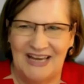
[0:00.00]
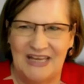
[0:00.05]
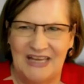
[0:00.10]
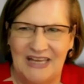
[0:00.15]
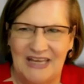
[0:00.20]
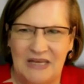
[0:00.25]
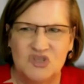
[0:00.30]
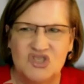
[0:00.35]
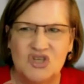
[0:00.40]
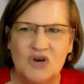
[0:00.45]

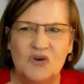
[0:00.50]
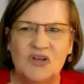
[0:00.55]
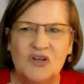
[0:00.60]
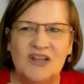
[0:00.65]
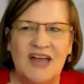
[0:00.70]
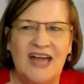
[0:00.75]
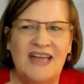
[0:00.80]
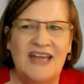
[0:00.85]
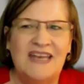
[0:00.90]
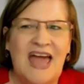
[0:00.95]
am so
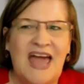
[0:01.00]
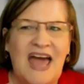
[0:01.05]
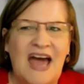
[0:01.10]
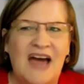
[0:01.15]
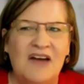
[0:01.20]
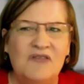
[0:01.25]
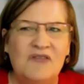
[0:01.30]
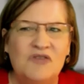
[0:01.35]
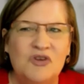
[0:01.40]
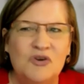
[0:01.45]
glad to
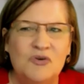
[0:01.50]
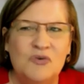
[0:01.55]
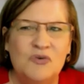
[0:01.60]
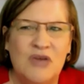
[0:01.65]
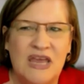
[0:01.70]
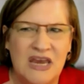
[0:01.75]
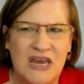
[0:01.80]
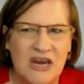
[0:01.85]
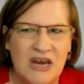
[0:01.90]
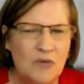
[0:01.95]
have you
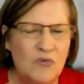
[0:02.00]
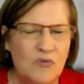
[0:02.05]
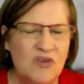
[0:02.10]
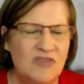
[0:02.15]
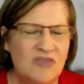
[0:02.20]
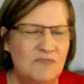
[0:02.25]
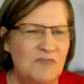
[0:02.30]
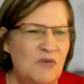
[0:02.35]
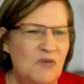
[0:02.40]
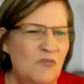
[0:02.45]
here
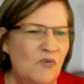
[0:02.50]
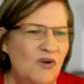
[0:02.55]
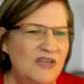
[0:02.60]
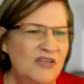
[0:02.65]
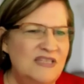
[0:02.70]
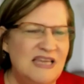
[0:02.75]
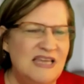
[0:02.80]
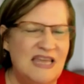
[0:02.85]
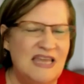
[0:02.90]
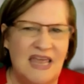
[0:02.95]
with me
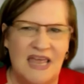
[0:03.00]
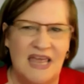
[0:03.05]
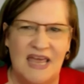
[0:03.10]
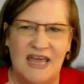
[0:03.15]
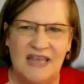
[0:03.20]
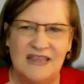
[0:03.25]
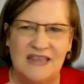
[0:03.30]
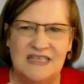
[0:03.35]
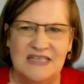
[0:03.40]
once again.